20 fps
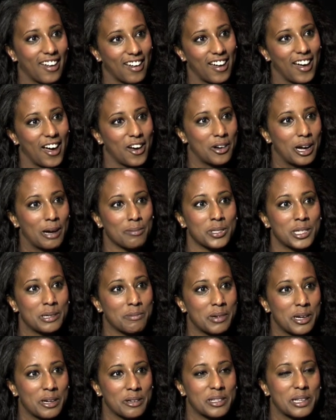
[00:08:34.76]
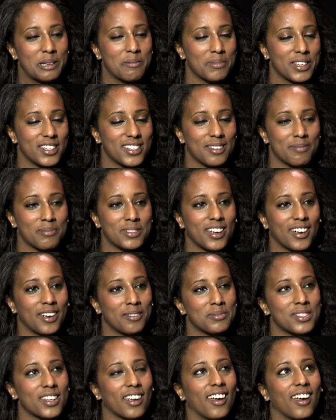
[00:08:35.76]
how Habeshan parents can be
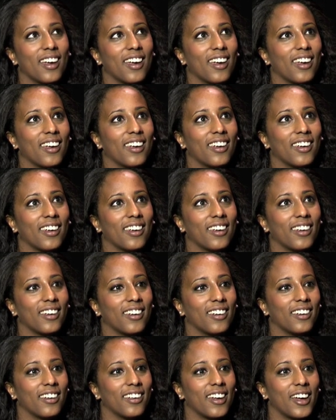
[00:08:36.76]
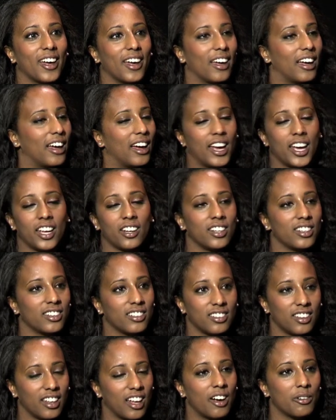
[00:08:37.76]
sometimes. I
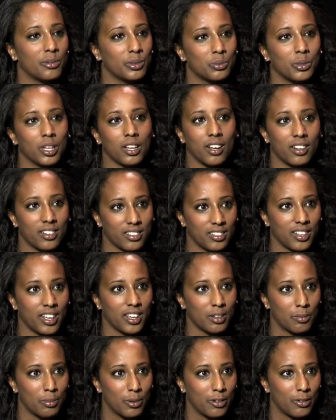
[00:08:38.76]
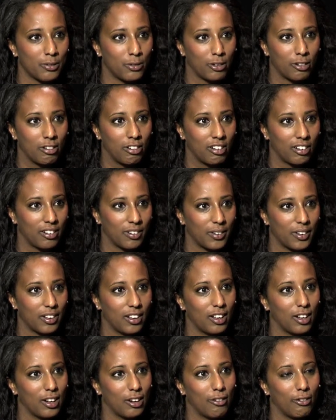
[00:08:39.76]
was really understandable for
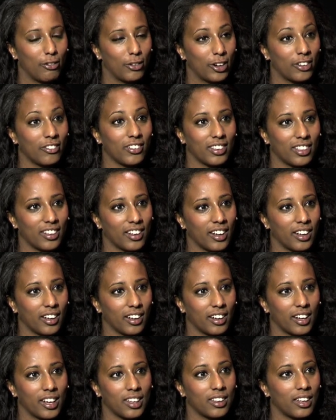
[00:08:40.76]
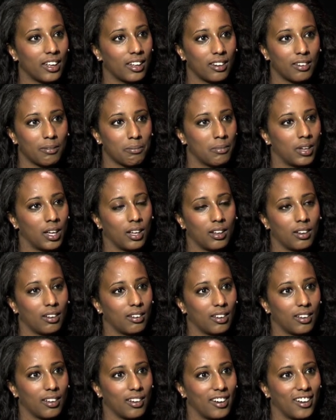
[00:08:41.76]
everything, and that made
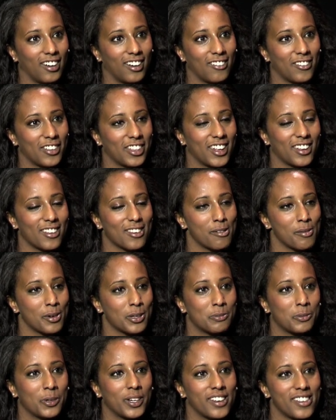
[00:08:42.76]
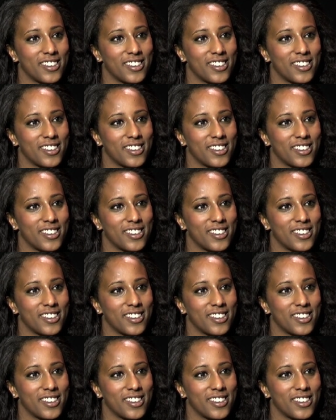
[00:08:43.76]
everything so much more